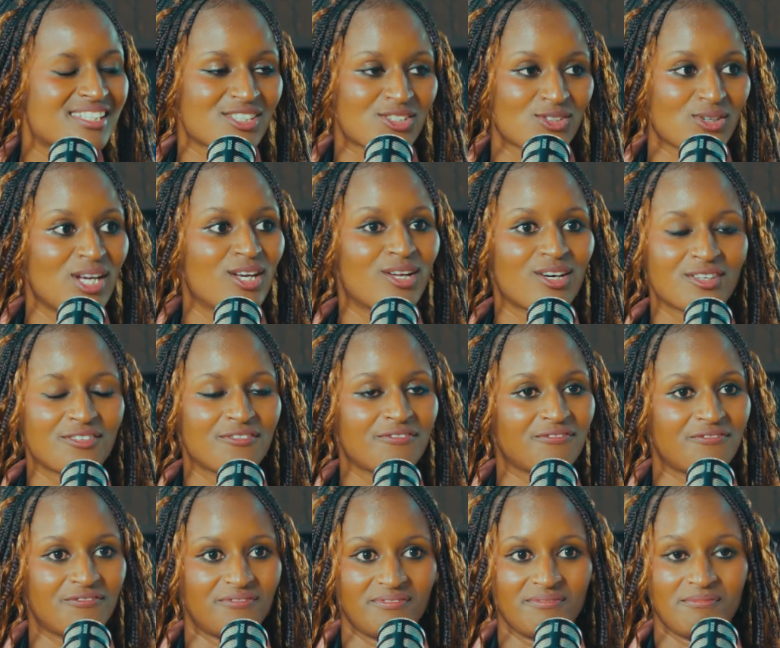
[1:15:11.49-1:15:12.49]
So a lot of
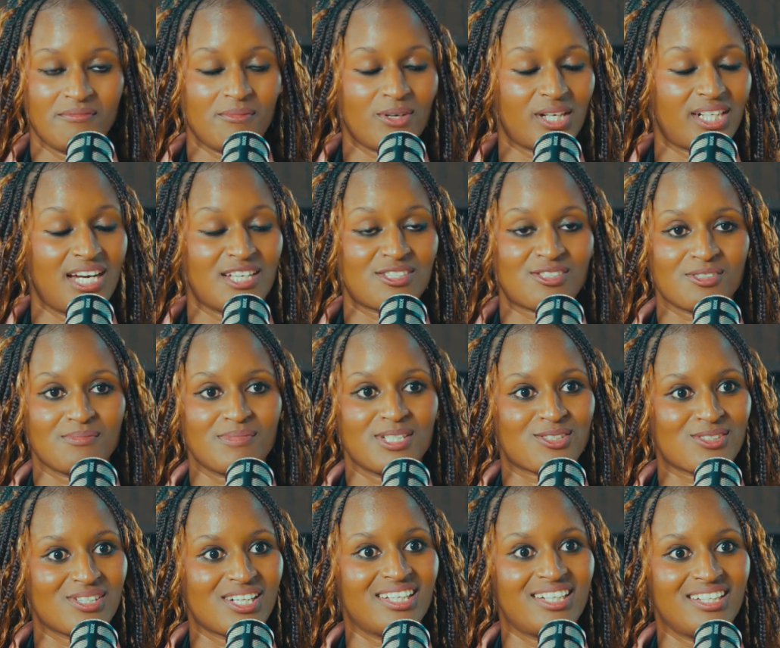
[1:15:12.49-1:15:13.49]

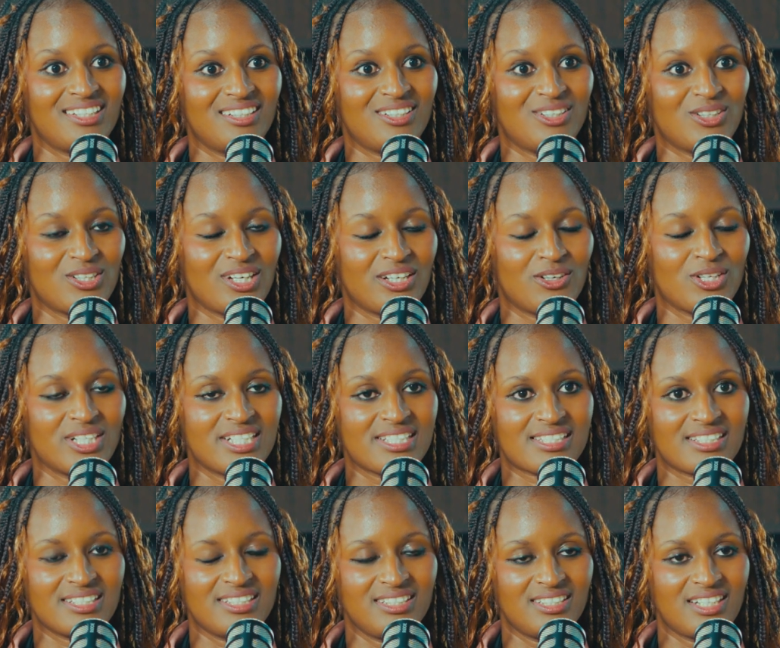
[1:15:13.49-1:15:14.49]
customers
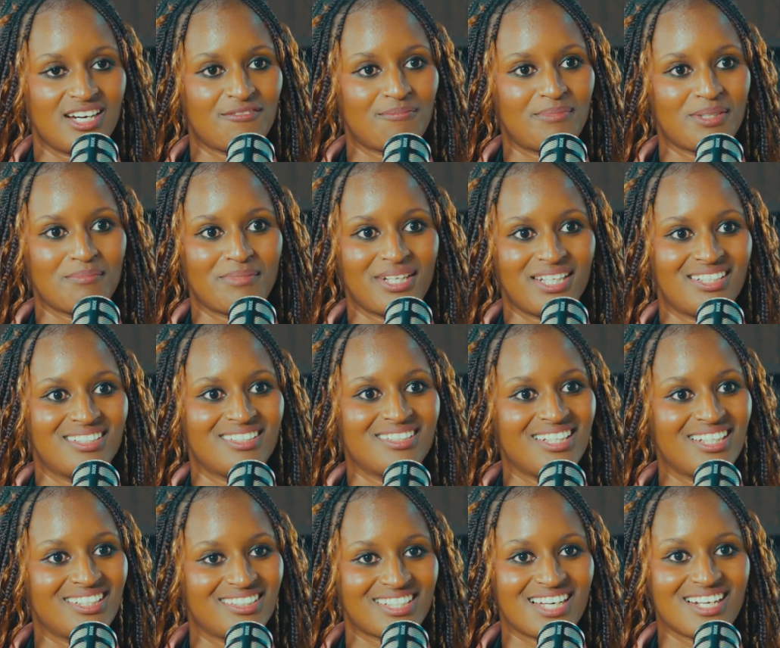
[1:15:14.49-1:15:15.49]
honestly have been men,
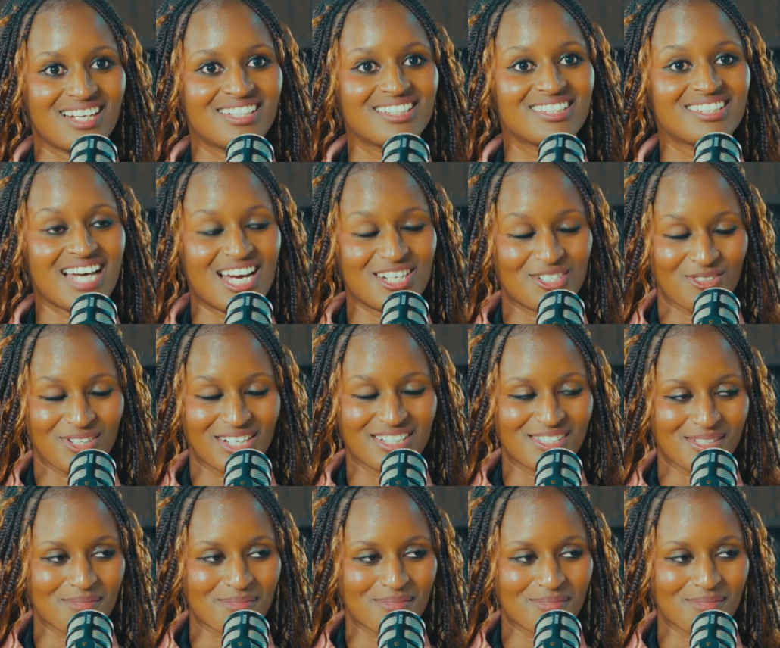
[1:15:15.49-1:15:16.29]
and that really